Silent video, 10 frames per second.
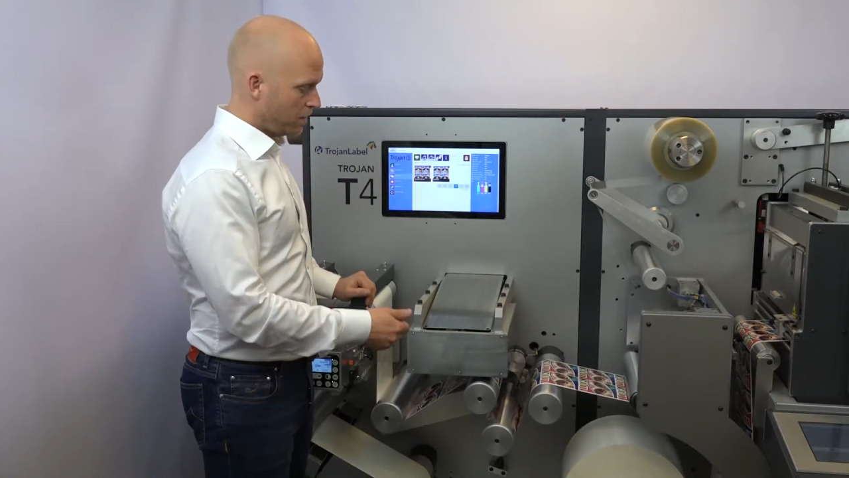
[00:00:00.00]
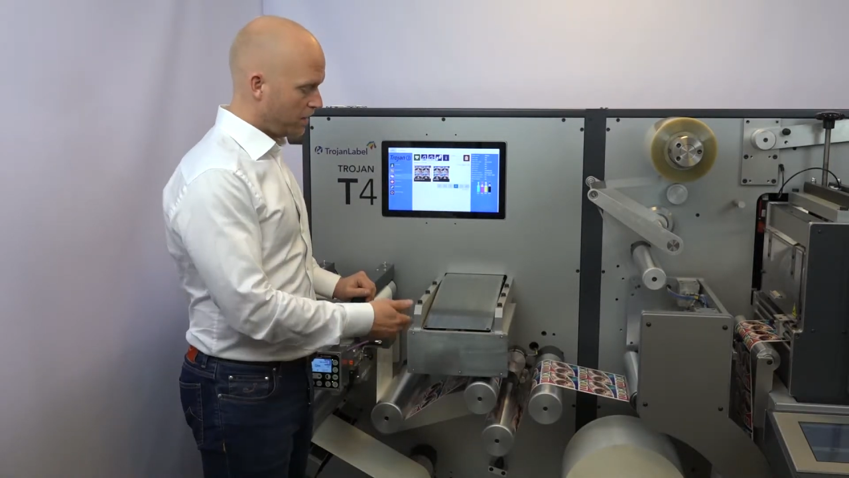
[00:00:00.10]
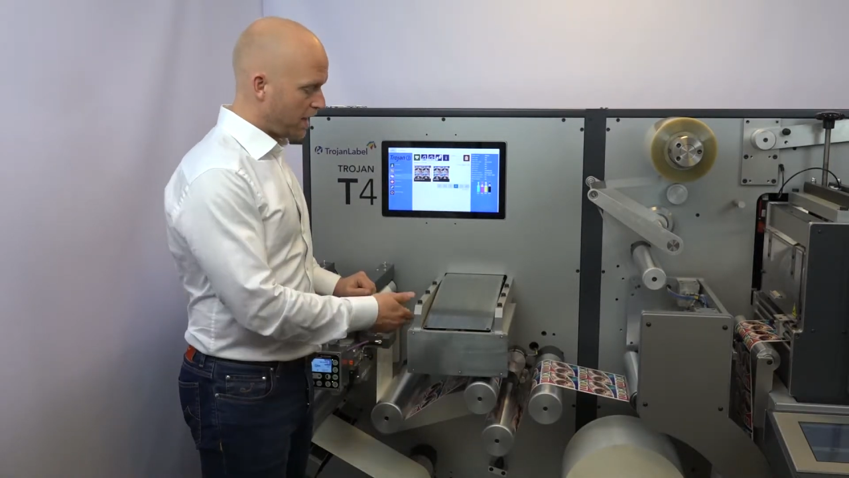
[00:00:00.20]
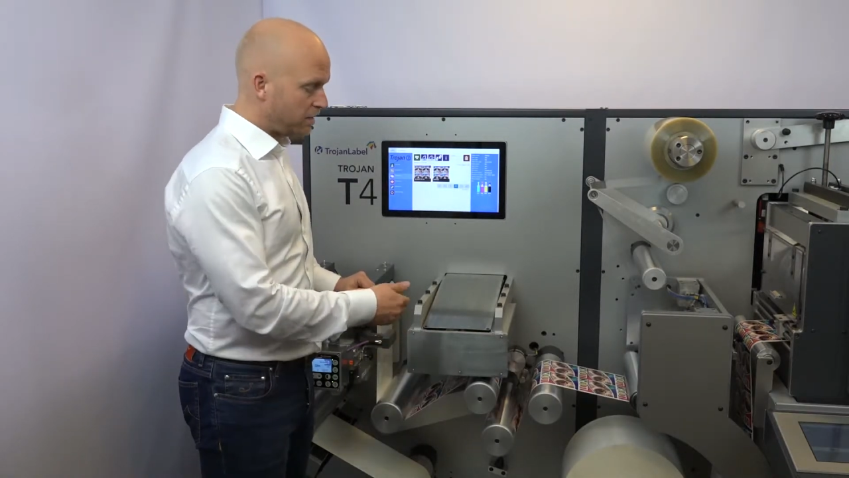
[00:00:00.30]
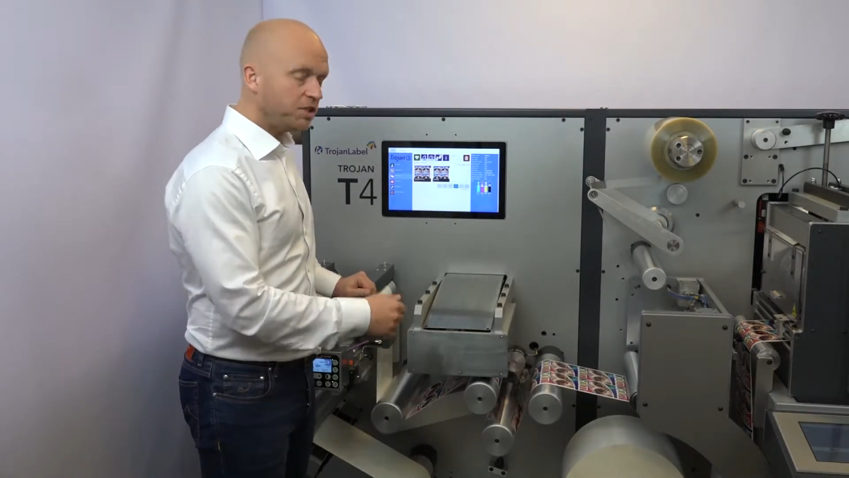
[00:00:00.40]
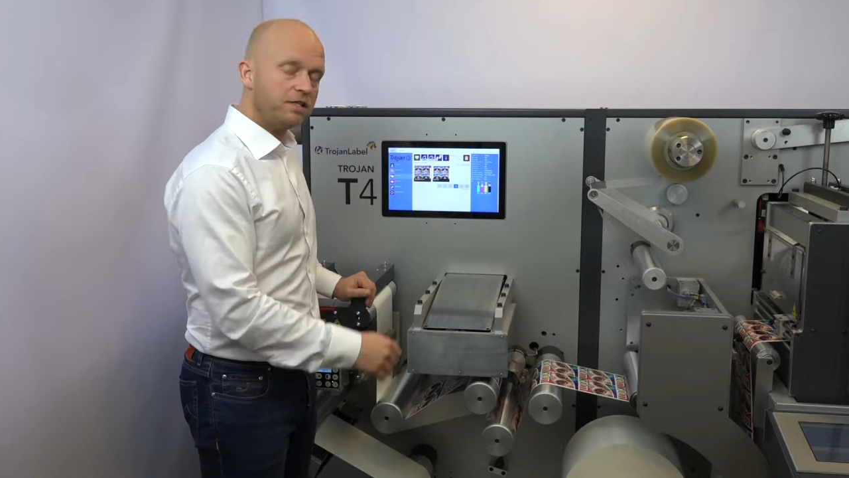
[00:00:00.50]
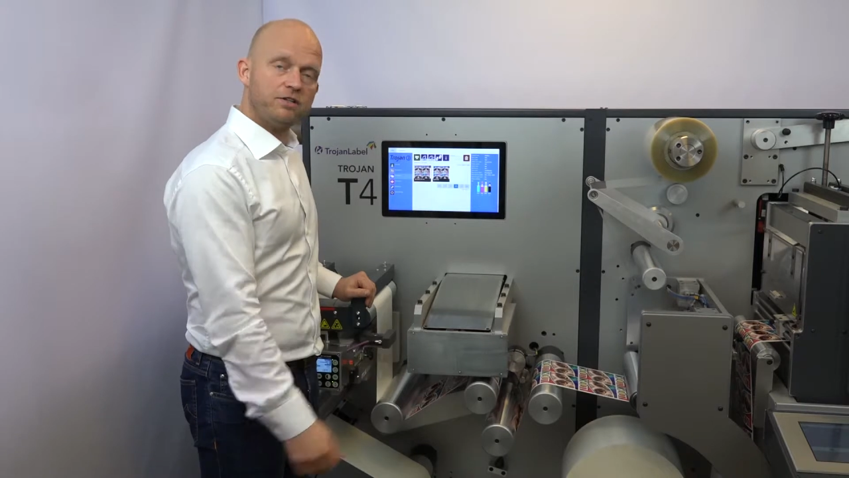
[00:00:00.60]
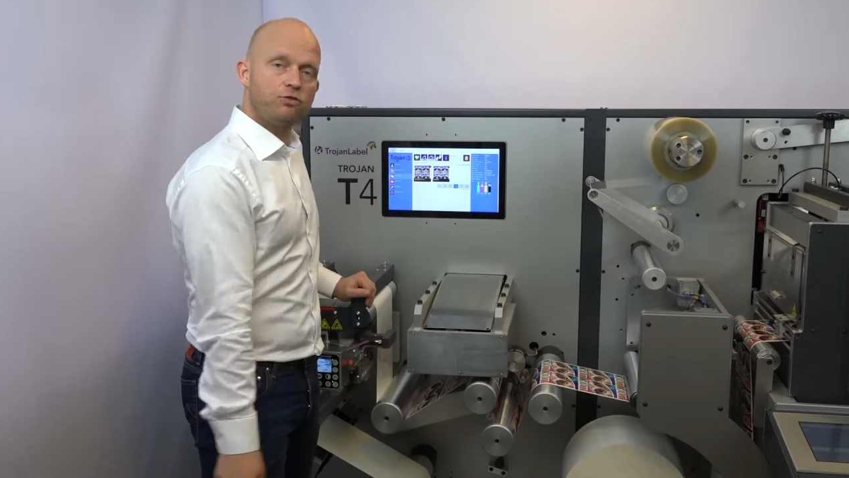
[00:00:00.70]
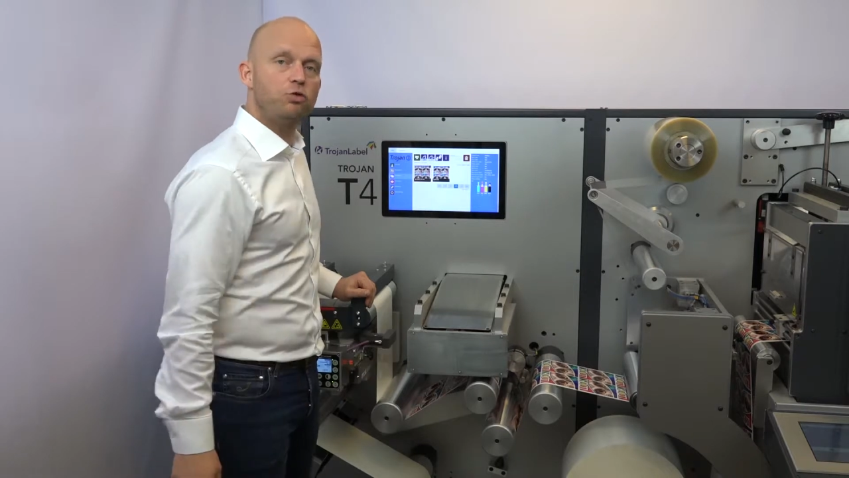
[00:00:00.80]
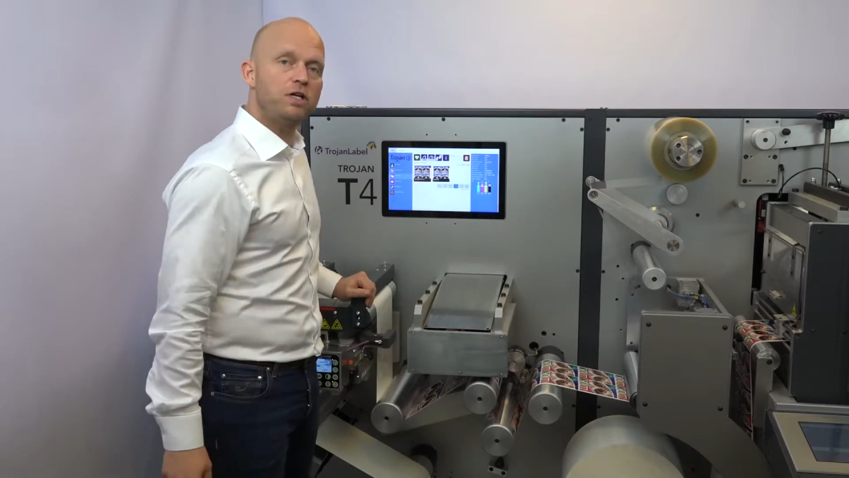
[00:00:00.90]
The engine
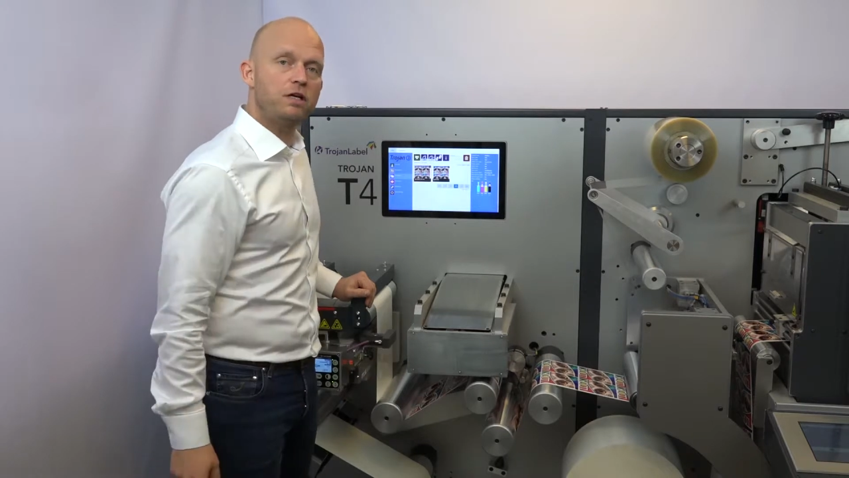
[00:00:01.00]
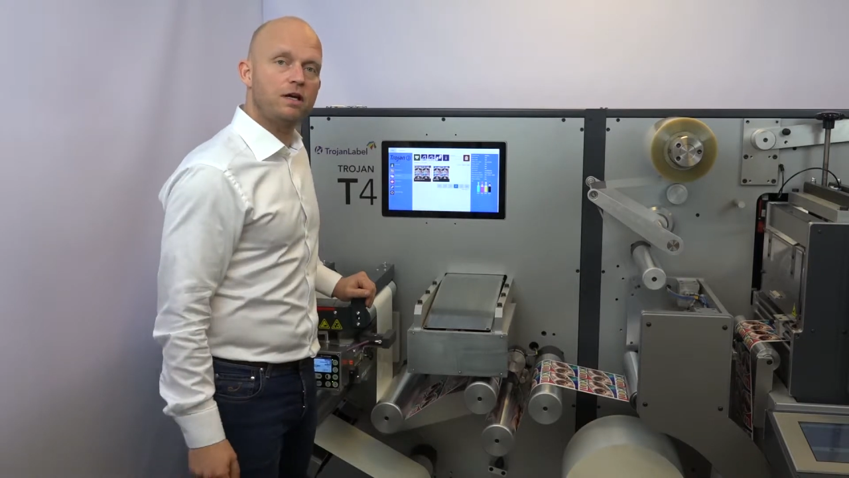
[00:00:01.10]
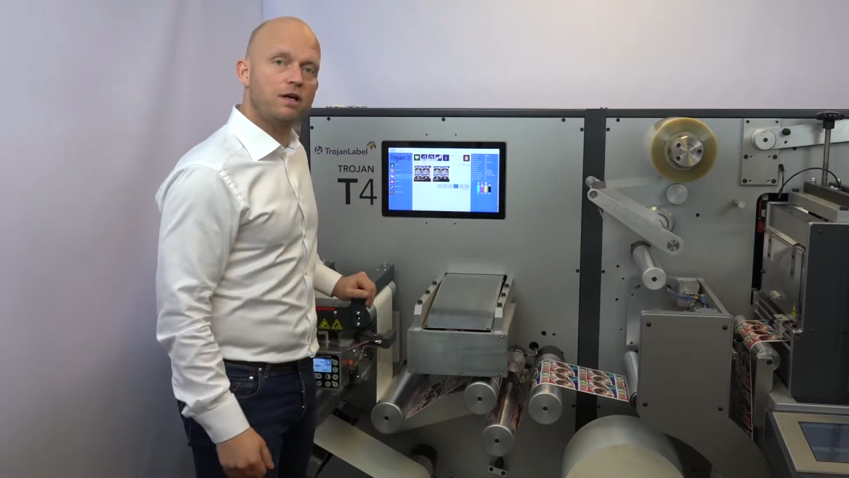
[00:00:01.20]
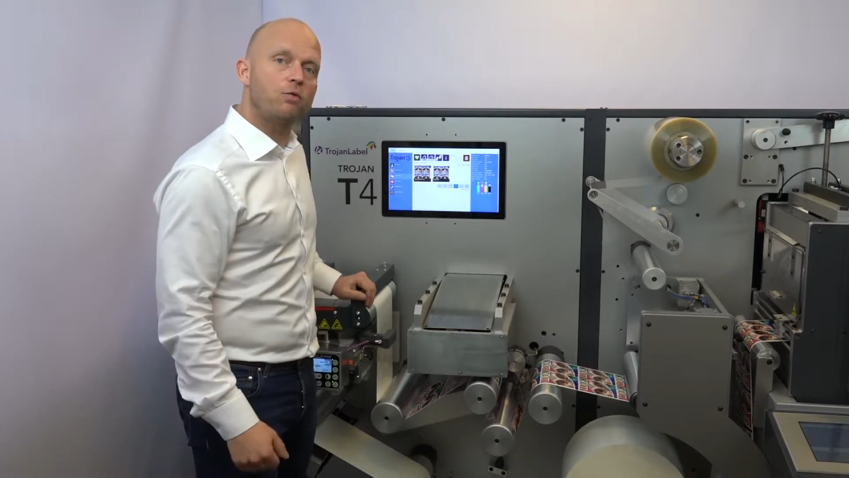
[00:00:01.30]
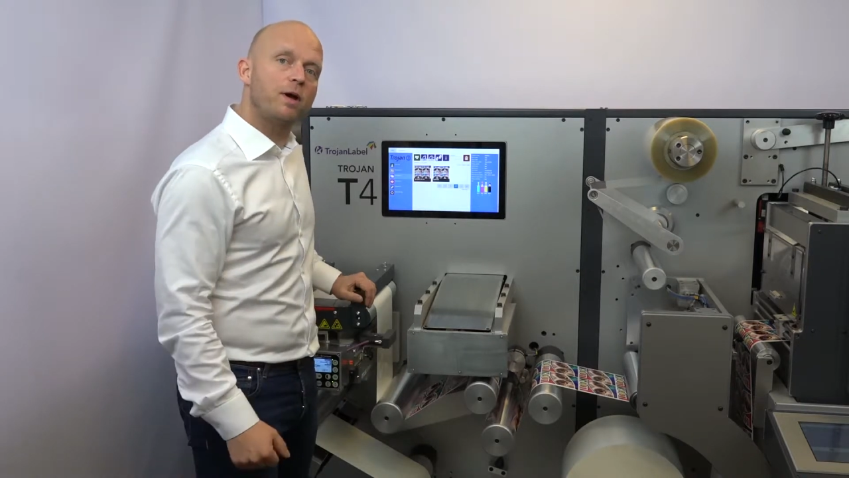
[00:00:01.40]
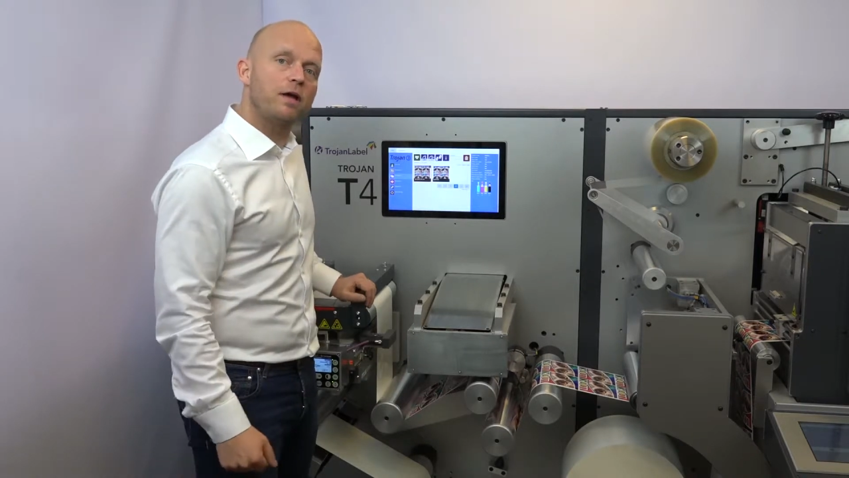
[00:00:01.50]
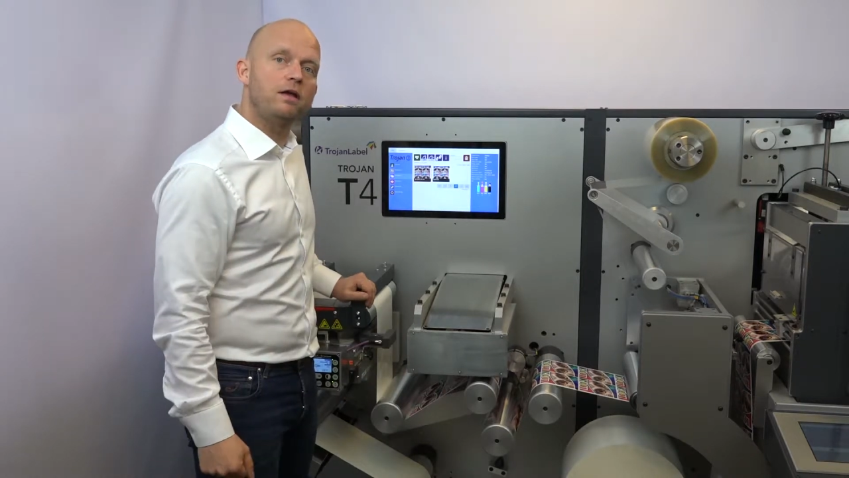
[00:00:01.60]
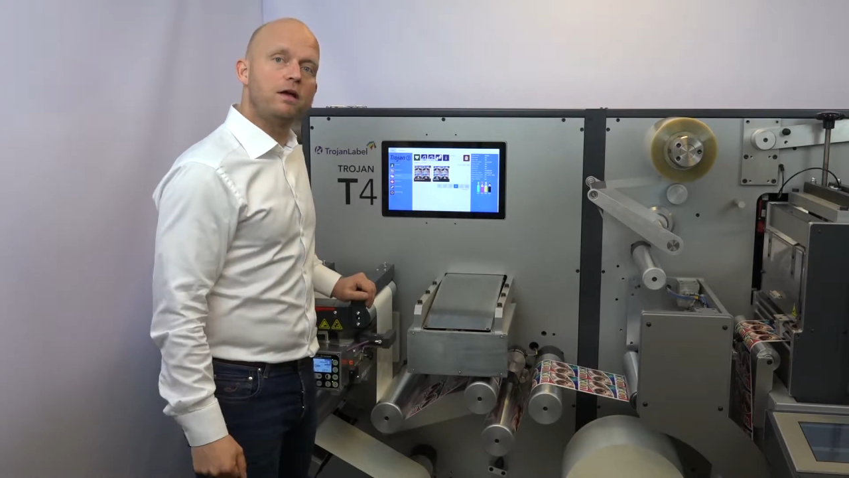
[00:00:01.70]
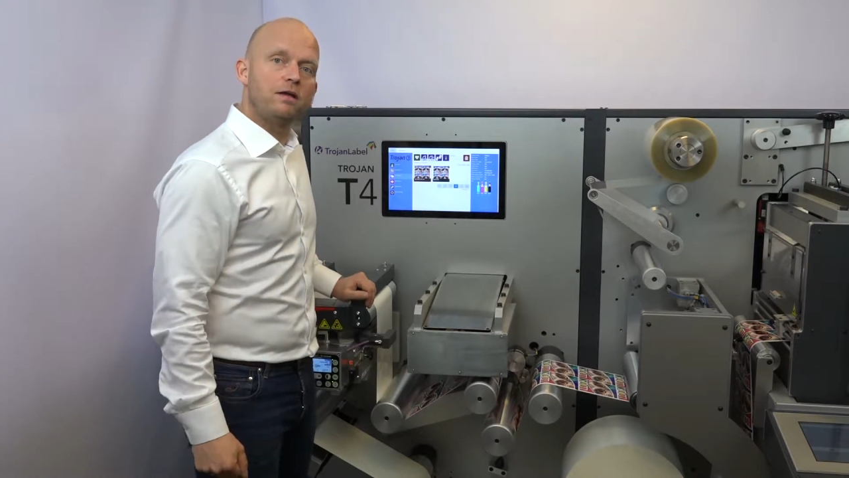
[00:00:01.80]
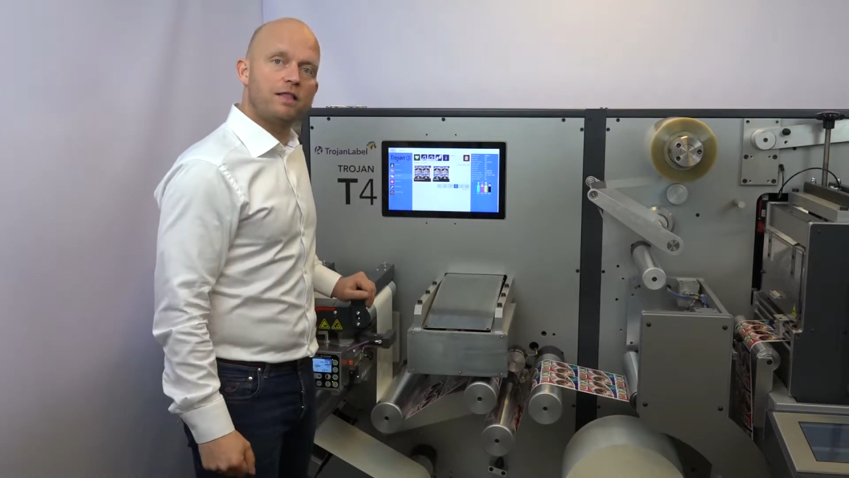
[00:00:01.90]
is unique in a way